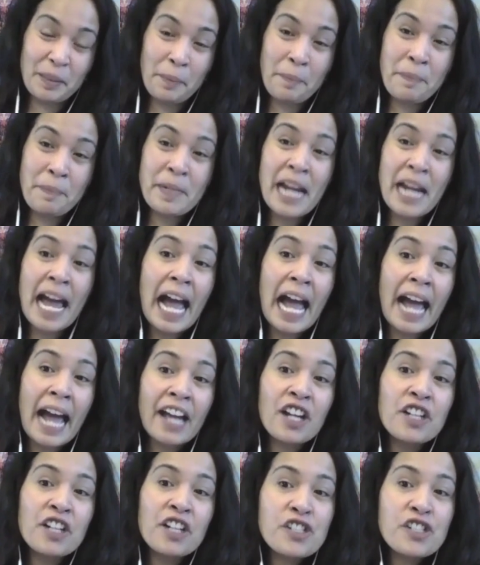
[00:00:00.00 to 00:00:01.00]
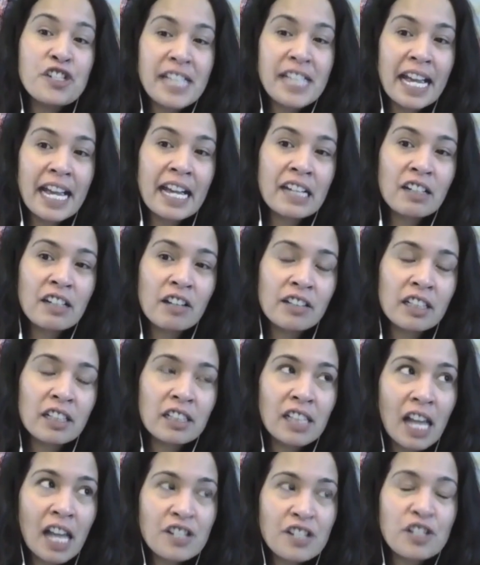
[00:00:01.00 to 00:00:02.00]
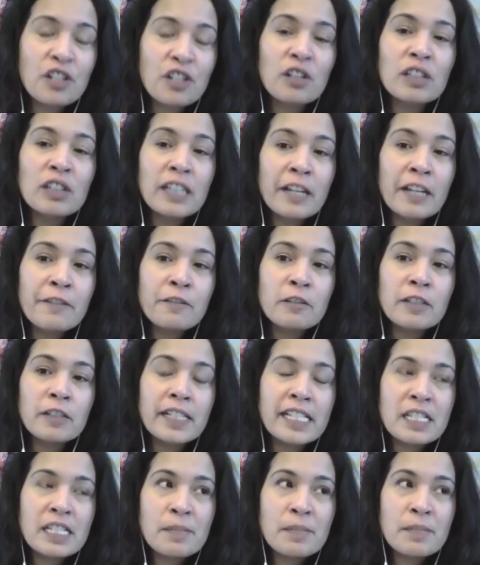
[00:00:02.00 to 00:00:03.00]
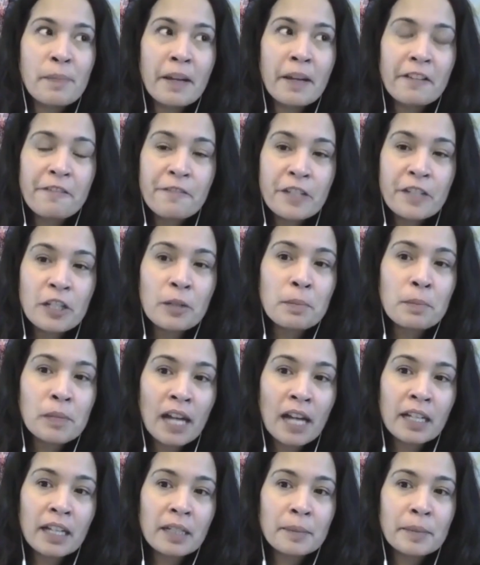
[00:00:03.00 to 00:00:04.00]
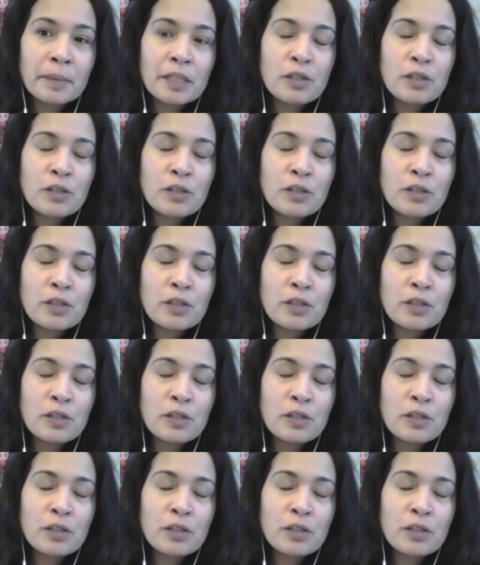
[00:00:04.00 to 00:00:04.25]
But I understand on a logical level, it's my fear blocking me.